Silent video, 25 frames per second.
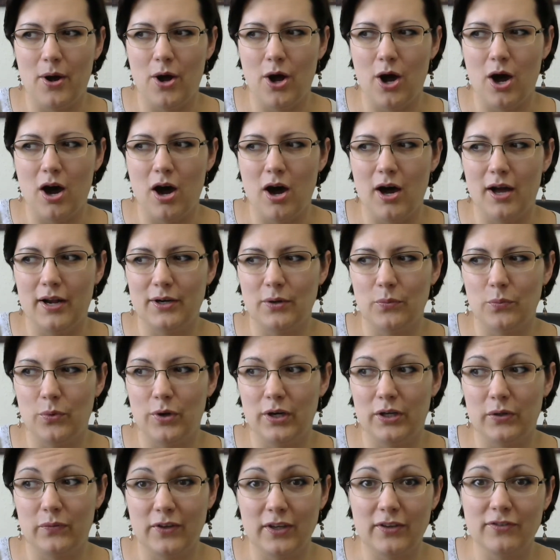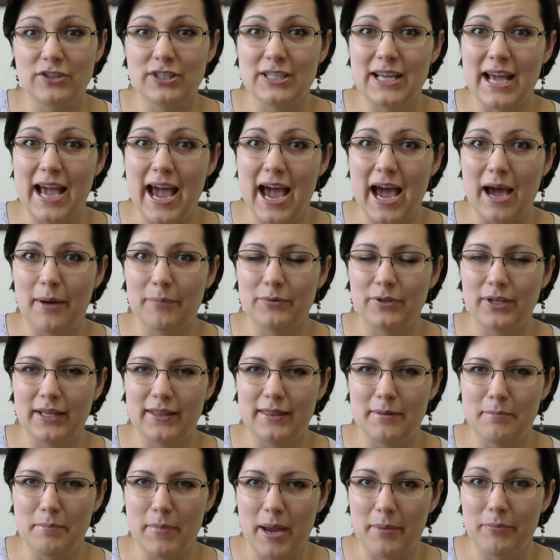on what we've tapped
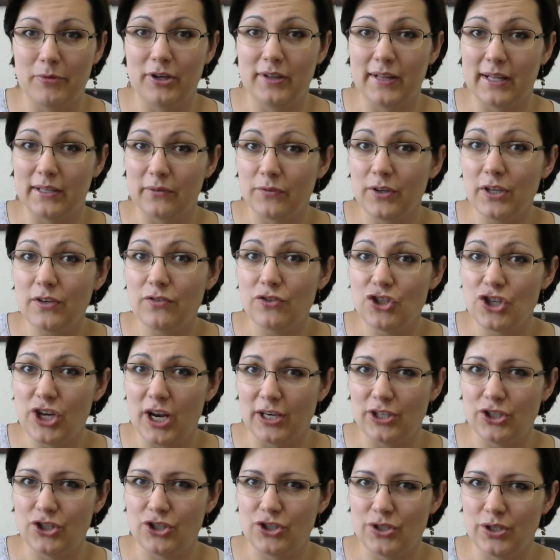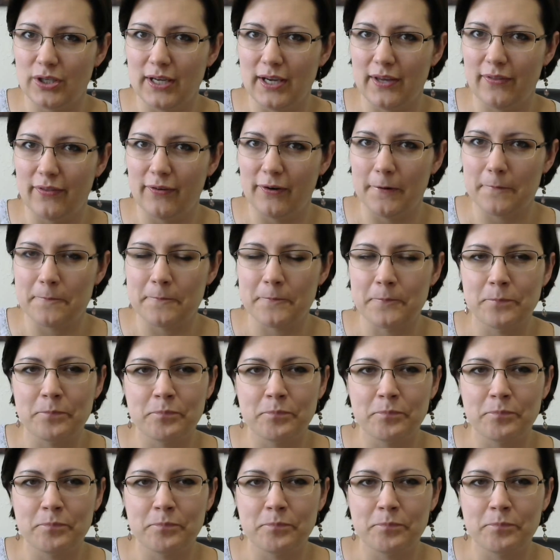and the memory that we've changed together.